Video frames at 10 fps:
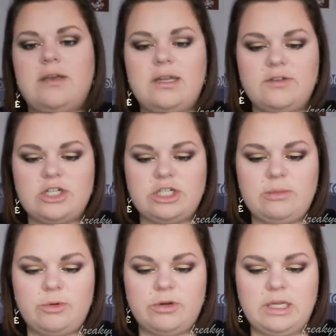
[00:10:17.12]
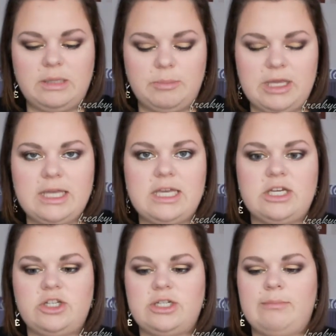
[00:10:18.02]
kind of a shimmery,
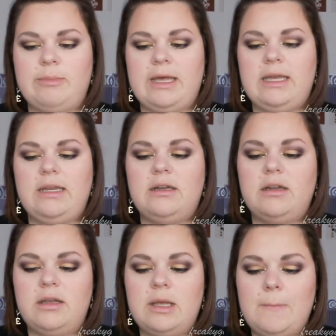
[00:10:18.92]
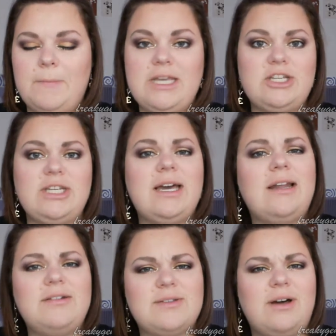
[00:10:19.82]
pinkish, champagne, peachy
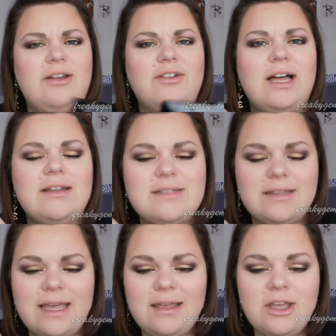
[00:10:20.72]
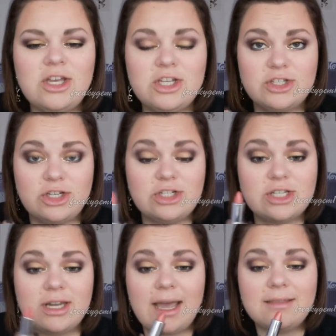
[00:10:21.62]
colour. It's quite a lot of colours in there. So you're just
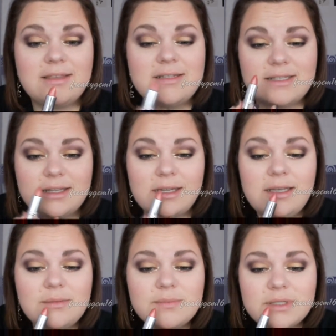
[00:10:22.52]
going to add this to the lips.